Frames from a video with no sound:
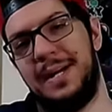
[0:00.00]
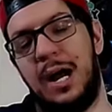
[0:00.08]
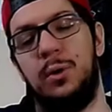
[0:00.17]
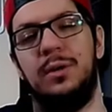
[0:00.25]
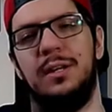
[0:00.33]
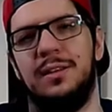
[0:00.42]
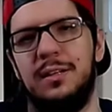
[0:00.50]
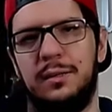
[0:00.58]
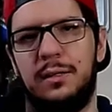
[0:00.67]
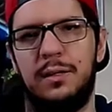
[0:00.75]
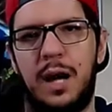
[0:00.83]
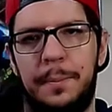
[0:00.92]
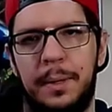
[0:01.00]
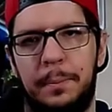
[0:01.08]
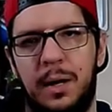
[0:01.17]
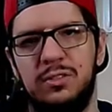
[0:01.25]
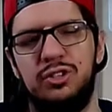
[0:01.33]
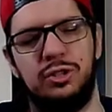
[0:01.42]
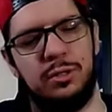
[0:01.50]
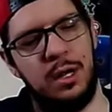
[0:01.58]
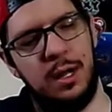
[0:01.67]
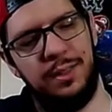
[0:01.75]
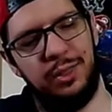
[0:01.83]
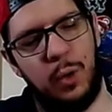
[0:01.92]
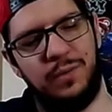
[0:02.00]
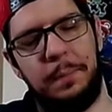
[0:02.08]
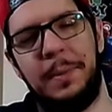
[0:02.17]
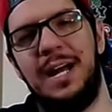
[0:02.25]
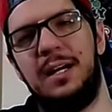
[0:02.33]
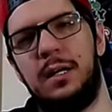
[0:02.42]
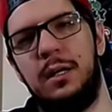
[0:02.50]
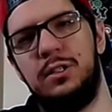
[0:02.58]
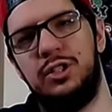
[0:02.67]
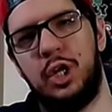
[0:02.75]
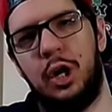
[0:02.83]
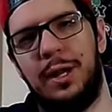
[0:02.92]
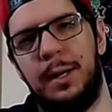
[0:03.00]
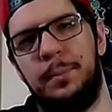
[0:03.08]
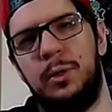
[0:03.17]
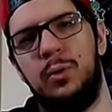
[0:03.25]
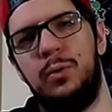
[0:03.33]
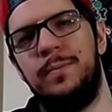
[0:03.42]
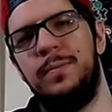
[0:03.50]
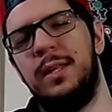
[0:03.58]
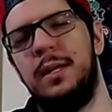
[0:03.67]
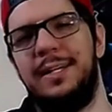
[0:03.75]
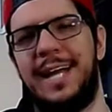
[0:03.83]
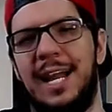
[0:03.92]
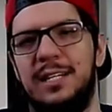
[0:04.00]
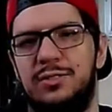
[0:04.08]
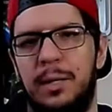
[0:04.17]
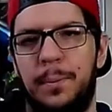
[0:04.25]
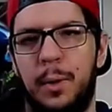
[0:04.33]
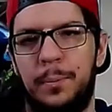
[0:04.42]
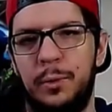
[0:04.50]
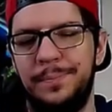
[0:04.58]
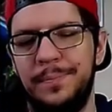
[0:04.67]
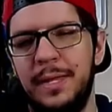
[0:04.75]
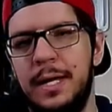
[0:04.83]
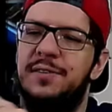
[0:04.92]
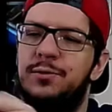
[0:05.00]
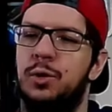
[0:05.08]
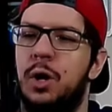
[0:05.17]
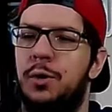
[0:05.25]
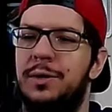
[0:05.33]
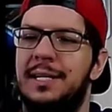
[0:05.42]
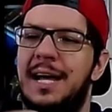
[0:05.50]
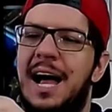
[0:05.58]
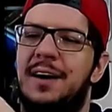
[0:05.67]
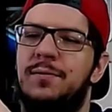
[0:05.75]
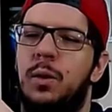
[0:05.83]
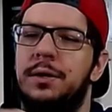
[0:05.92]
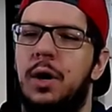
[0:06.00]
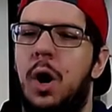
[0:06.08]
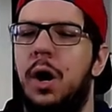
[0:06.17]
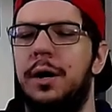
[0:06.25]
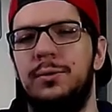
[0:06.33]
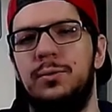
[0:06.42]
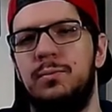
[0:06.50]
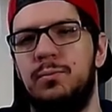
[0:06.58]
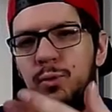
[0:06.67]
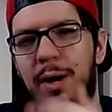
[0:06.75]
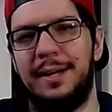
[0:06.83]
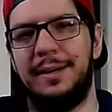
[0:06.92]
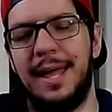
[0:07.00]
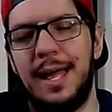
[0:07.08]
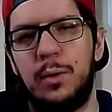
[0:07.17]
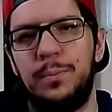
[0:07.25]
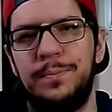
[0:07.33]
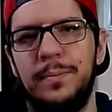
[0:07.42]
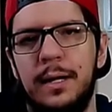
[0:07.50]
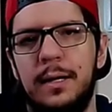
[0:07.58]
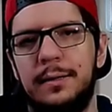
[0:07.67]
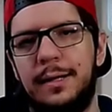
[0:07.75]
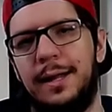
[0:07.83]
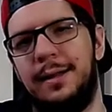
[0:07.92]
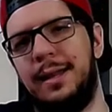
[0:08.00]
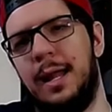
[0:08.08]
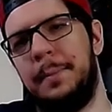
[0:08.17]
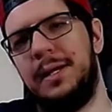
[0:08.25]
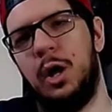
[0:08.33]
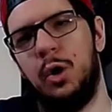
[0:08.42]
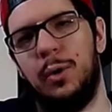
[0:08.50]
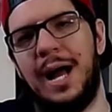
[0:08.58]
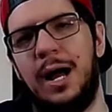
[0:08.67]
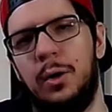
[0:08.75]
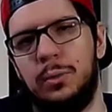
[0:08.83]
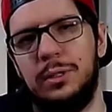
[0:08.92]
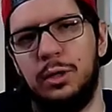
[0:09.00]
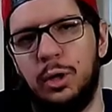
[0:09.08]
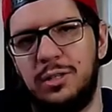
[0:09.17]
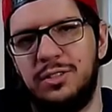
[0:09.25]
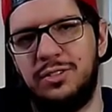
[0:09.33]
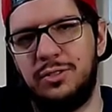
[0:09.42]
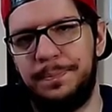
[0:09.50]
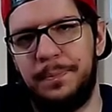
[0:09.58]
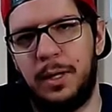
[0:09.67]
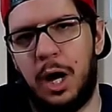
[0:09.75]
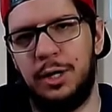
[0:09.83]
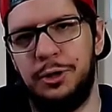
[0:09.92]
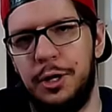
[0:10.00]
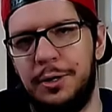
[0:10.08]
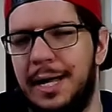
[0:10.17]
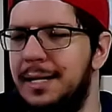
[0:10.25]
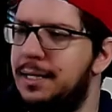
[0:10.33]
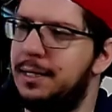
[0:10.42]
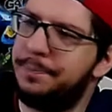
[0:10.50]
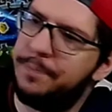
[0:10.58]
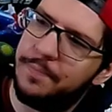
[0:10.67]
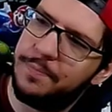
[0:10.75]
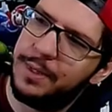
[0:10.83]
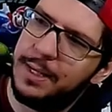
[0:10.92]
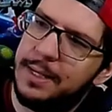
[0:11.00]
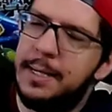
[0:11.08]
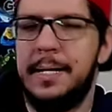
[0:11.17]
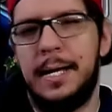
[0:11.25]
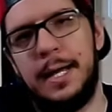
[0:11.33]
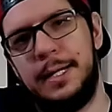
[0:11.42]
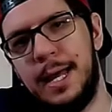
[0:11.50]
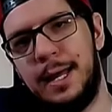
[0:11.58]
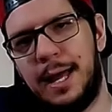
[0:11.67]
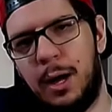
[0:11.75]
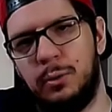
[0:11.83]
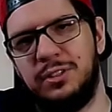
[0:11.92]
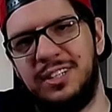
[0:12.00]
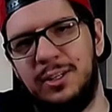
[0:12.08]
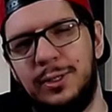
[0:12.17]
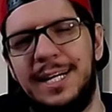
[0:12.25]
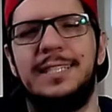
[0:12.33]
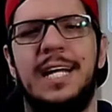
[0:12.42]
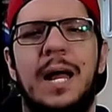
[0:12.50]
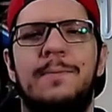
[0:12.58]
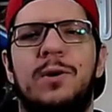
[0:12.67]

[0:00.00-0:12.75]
out in the coming months. Nova Pink, Starlight Blue, Galaxy Purple. If you already have one on right now, then let me know how it looks on your end. And yeah, I will see you next time